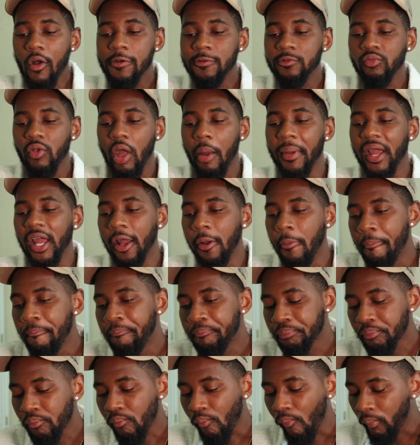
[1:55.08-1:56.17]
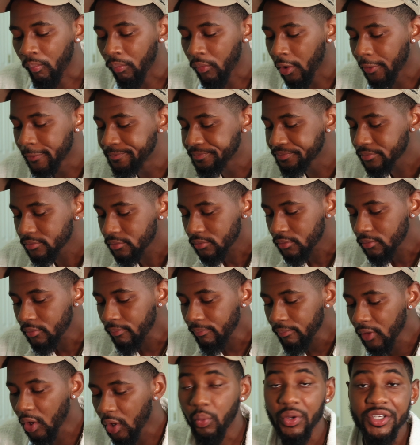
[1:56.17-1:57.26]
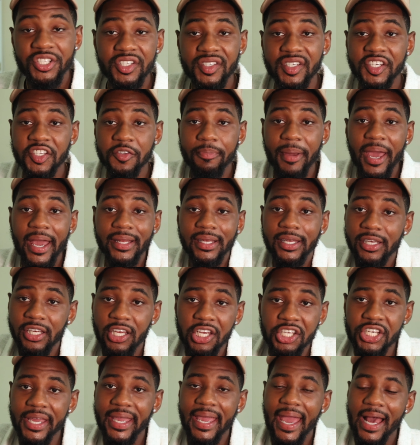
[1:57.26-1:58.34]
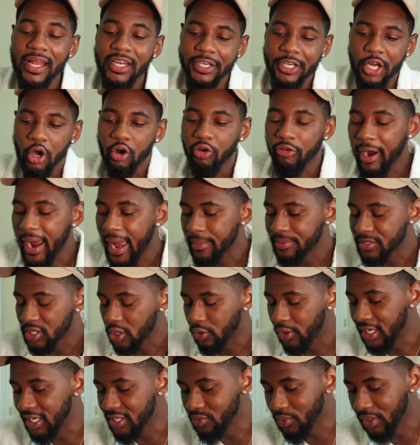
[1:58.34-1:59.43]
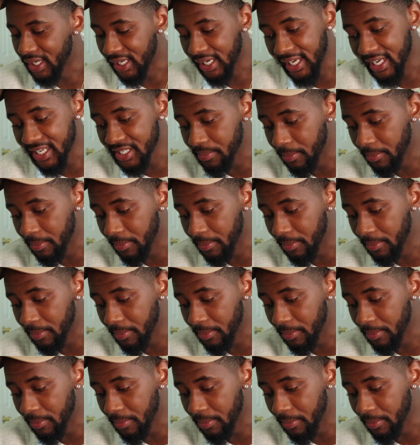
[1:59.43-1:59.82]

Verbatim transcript: I mean, which is expected. DJ Khaled don't rap, so it is what it is.